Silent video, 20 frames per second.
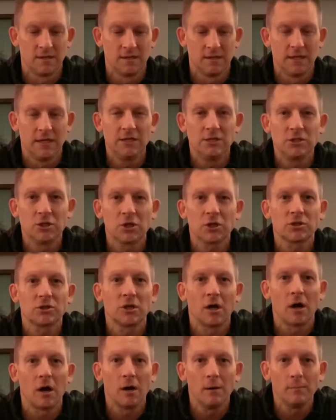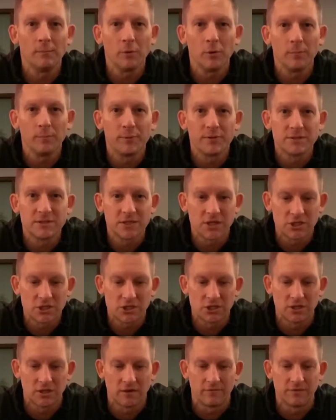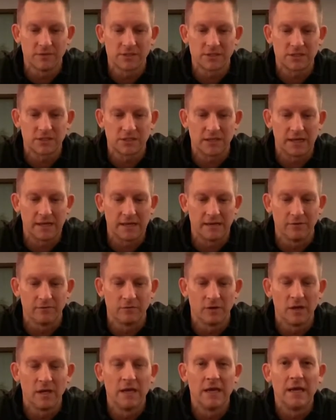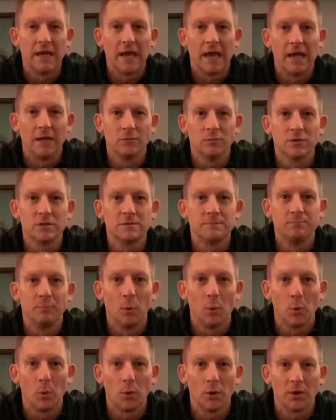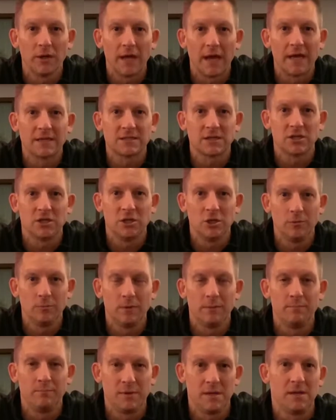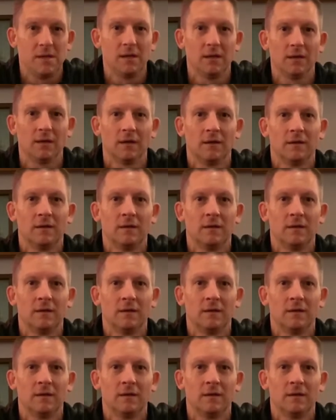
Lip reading: He took the humble position of a slave and was born as a human being.